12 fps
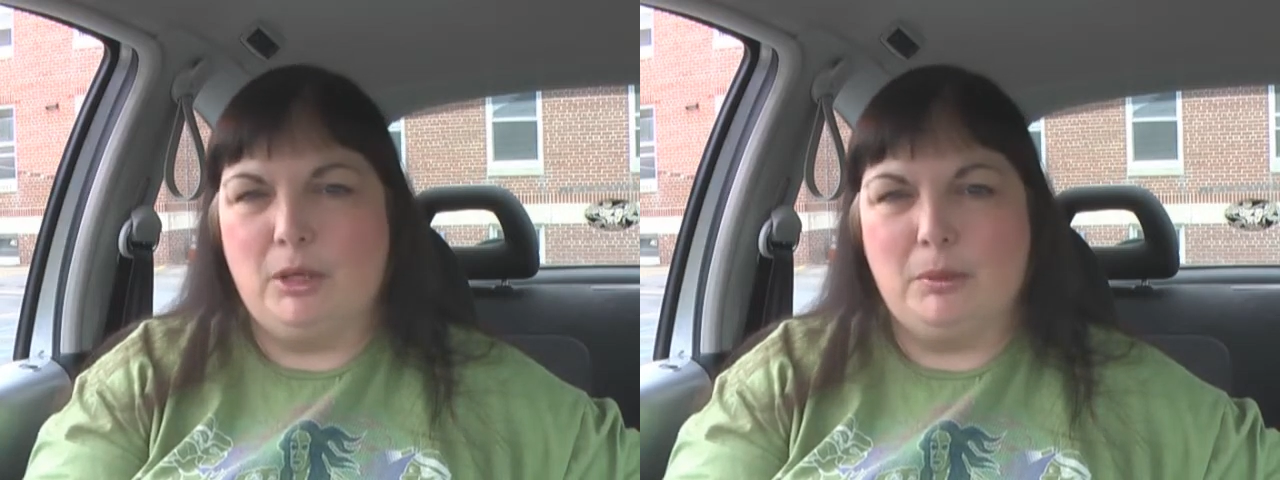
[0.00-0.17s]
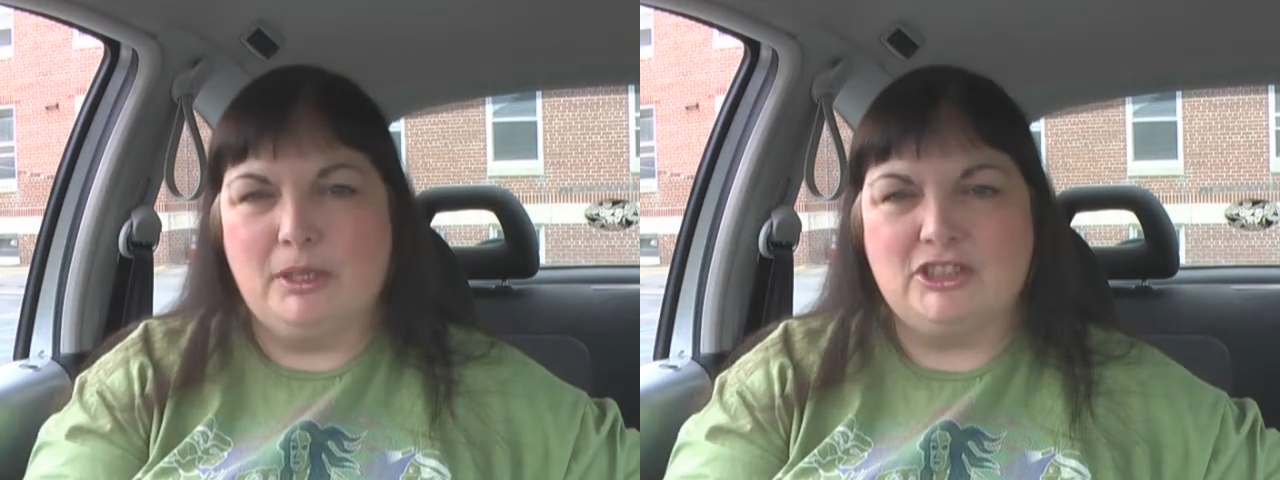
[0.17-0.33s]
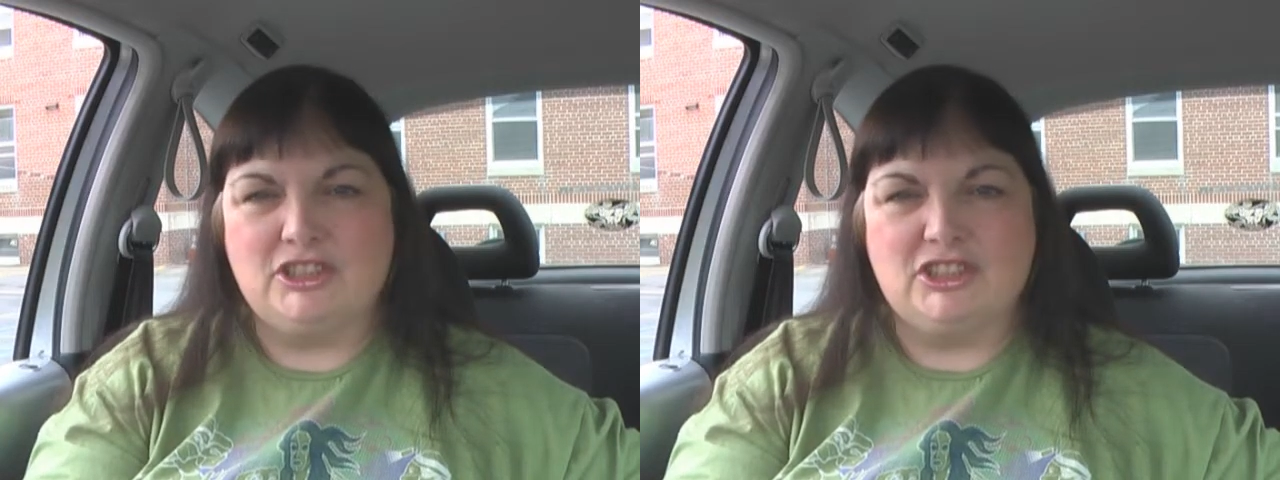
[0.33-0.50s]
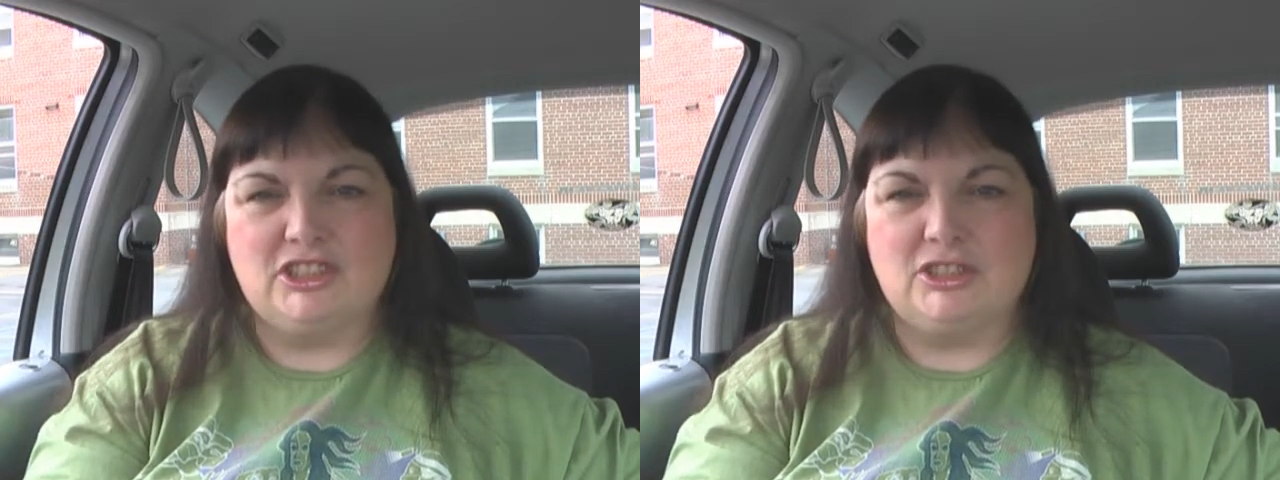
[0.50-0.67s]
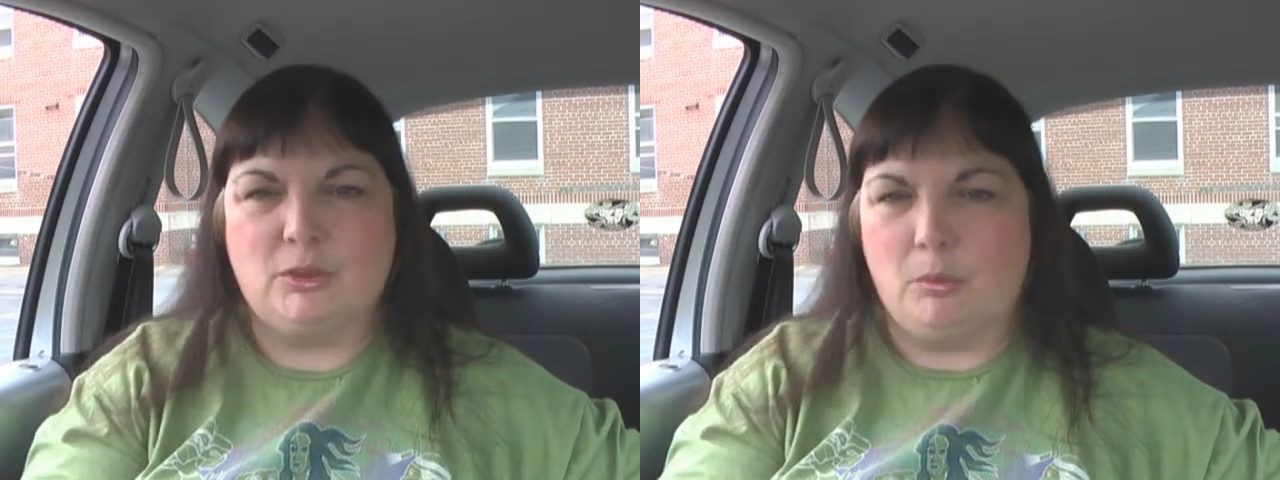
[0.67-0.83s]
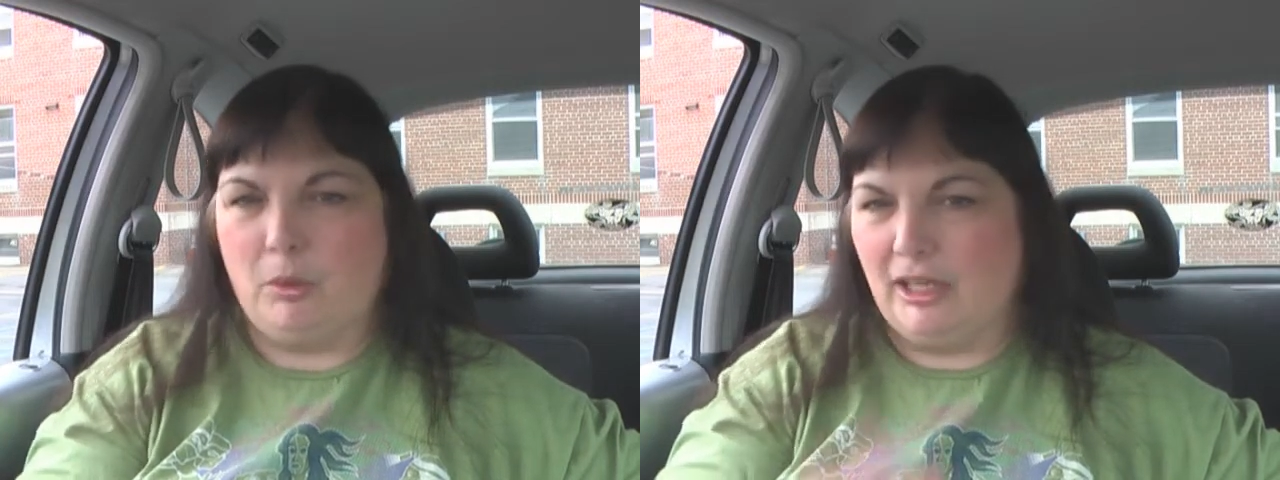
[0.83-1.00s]
want to watch it,
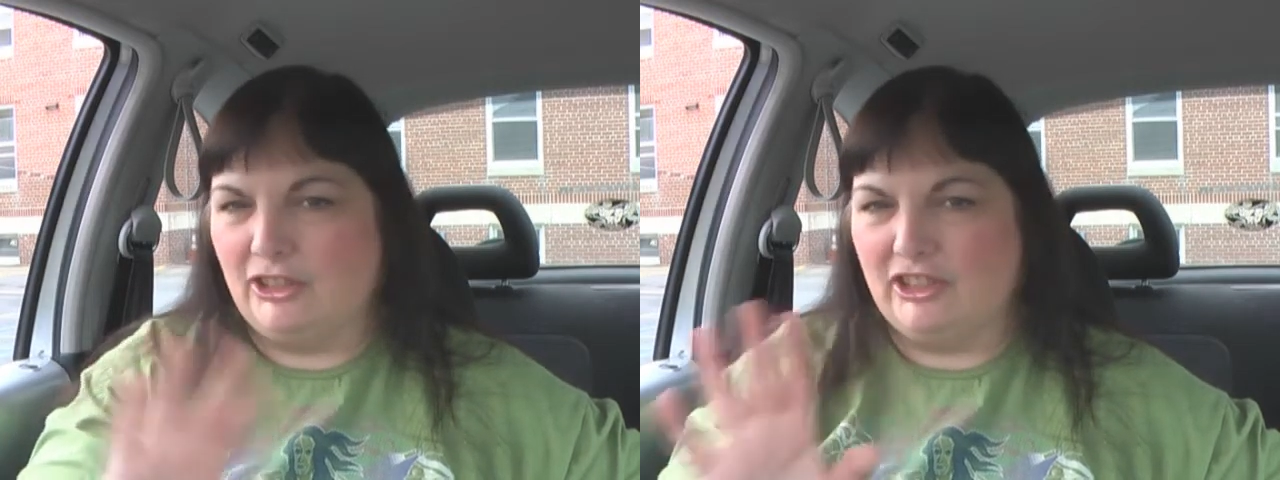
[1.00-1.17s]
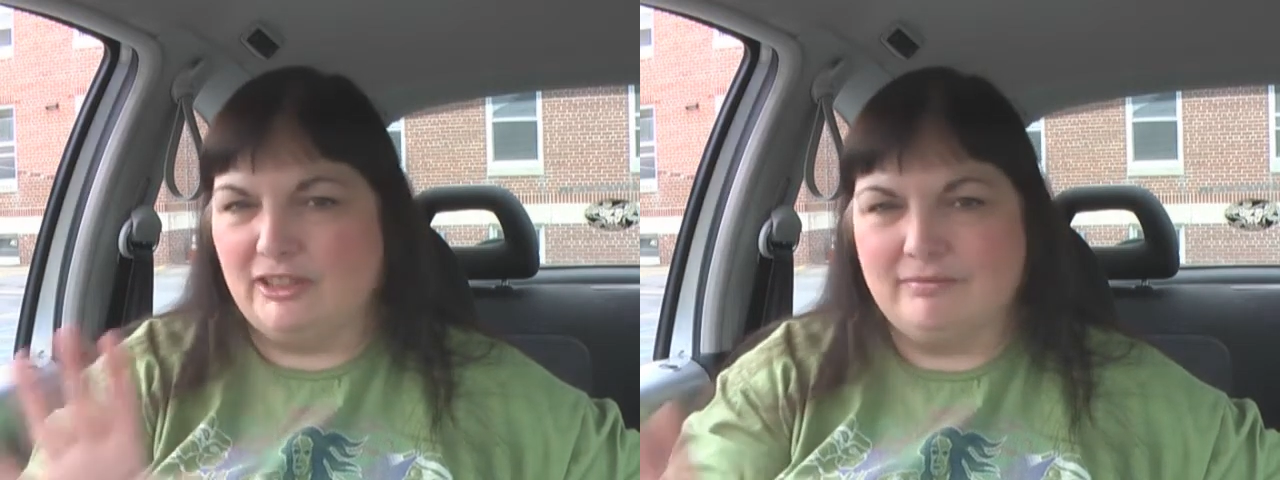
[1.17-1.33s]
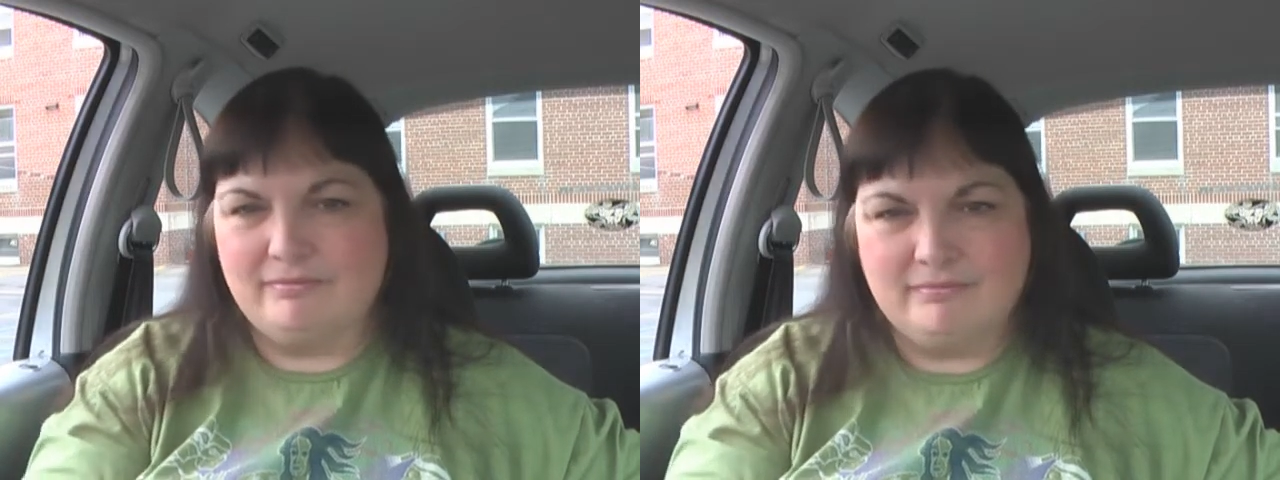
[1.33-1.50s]
just don't watch it.